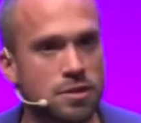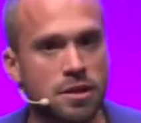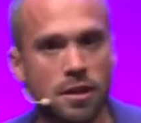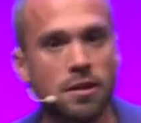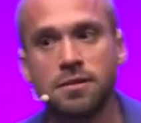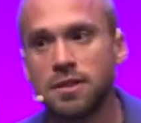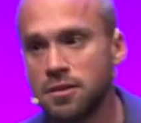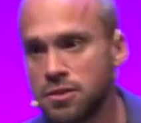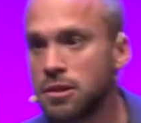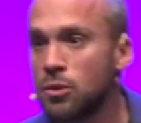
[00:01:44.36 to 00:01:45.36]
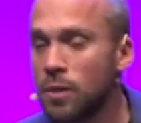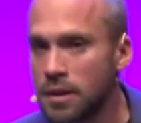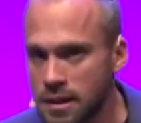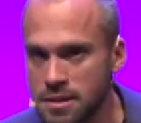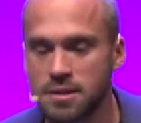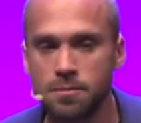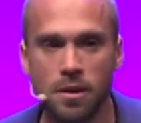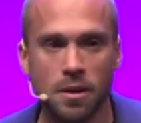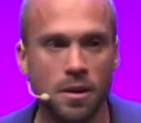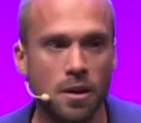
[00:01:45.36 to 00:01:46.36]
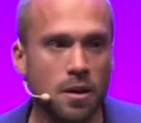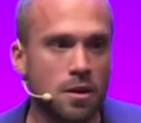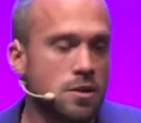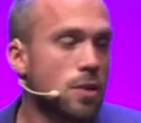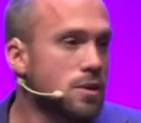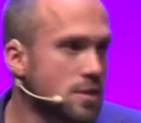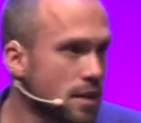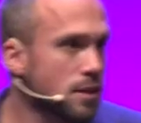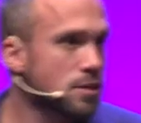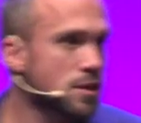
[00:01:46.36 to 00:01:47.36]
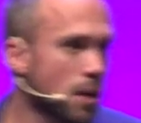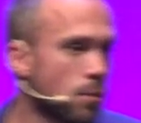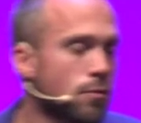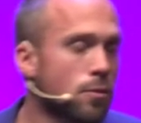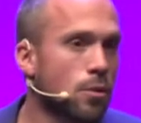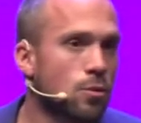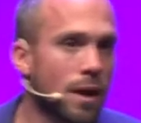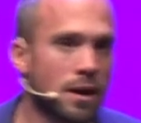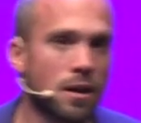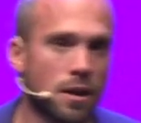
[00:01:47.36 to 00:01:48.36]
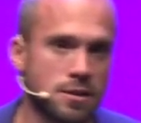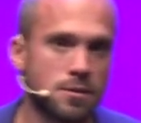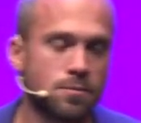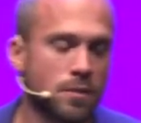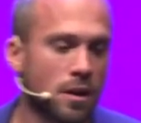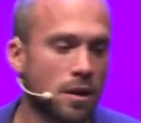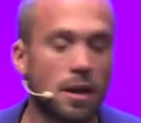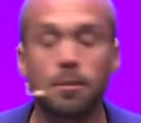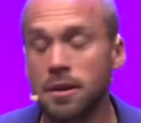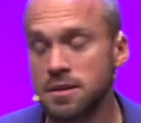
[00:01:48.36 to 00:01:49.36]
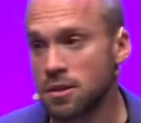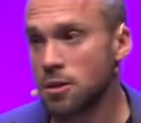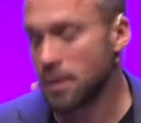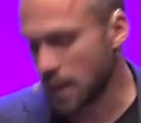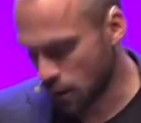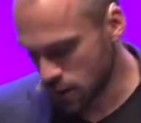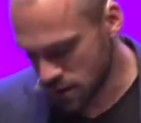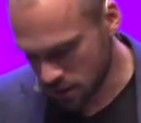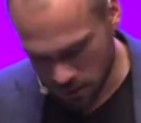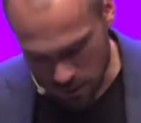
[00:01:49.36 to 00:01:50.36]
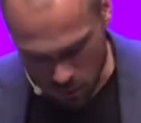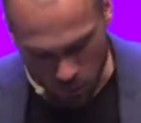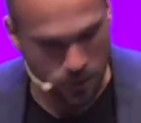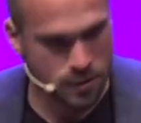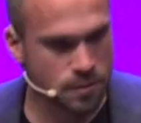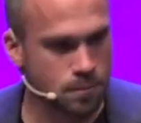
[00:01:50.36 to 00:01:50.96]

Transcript: that are continuously doing this. So in 10 years' time, we've grown quite a lot. and I'm going to tell you about how this, uh, this works.